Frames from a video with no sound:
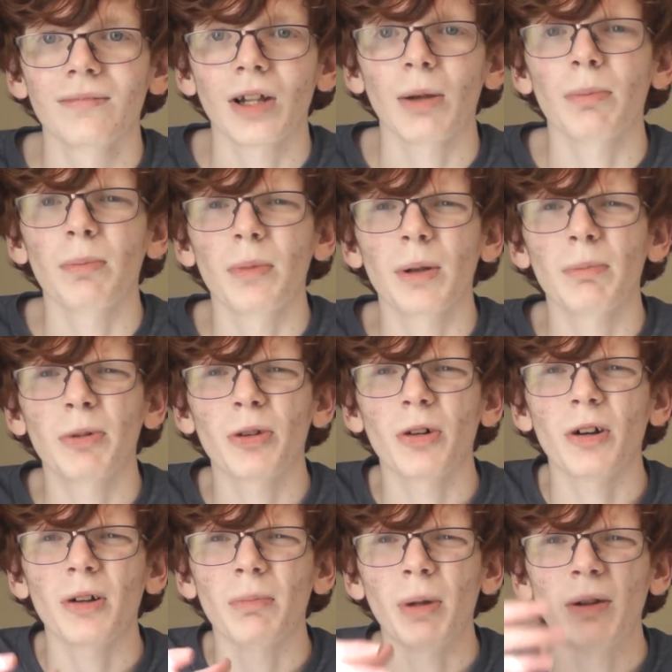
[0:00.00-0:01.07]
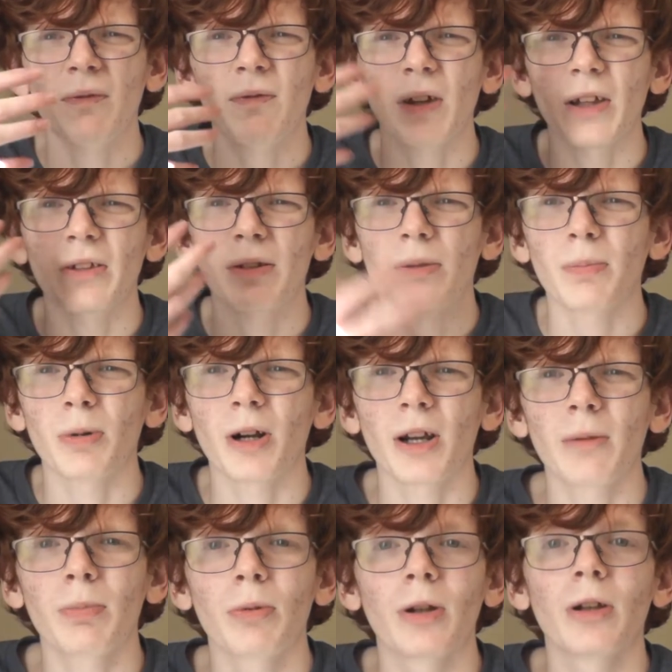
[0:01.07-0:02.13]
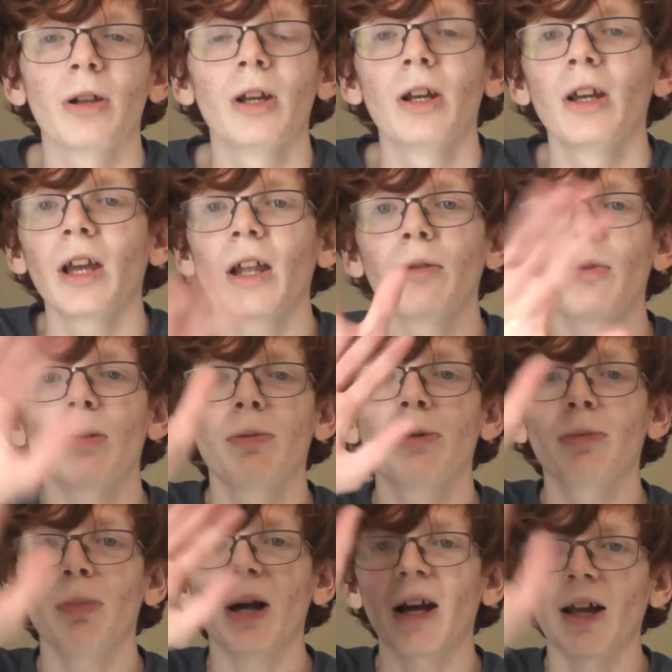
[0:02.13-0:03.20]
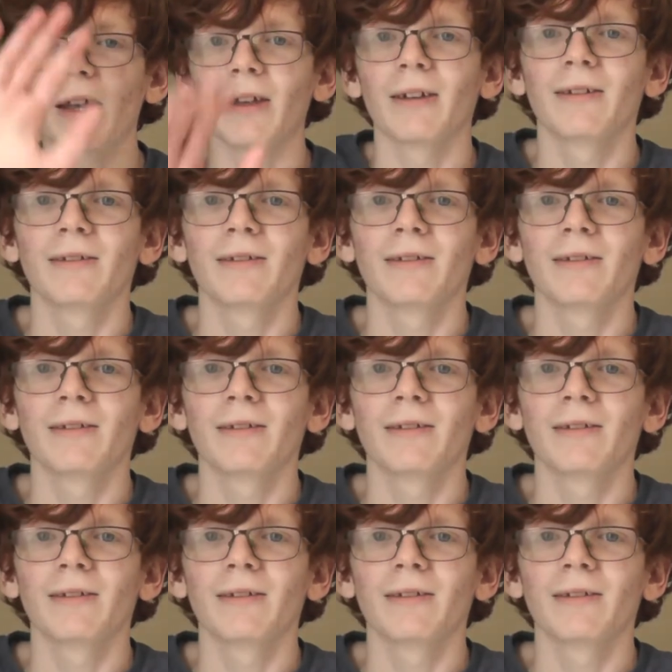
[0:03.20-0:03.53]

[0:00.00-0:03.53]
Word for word: I'm, I'm sorry my face is bright, but anyways, bye.